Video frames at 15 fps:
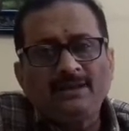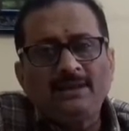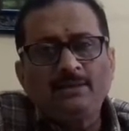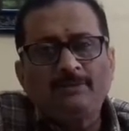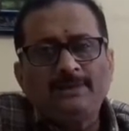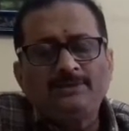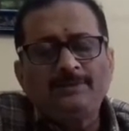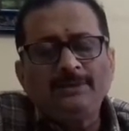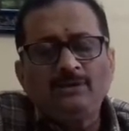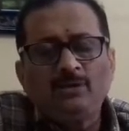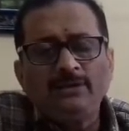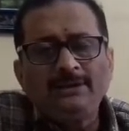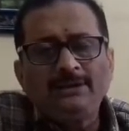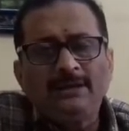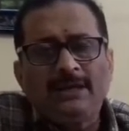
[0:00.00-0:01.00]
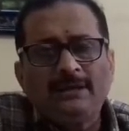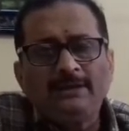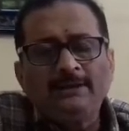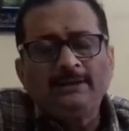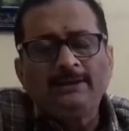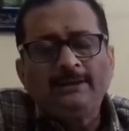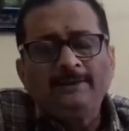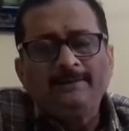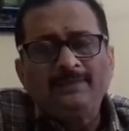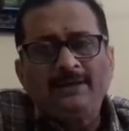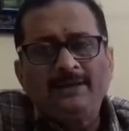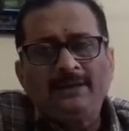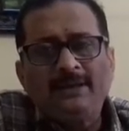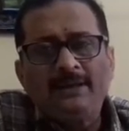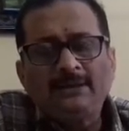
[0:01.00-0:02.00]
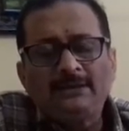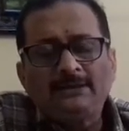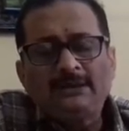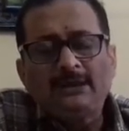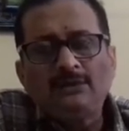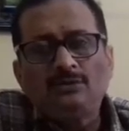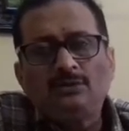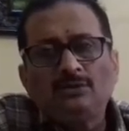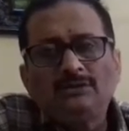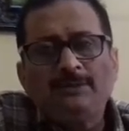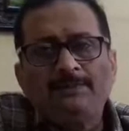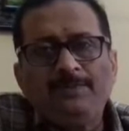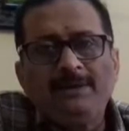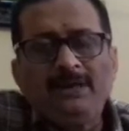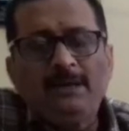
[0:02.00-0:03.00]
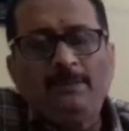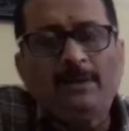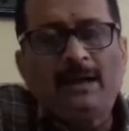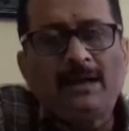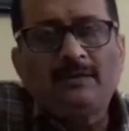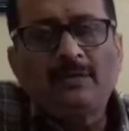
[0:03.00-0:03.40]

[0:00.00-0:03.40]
You must be knowing that it controls the BMR,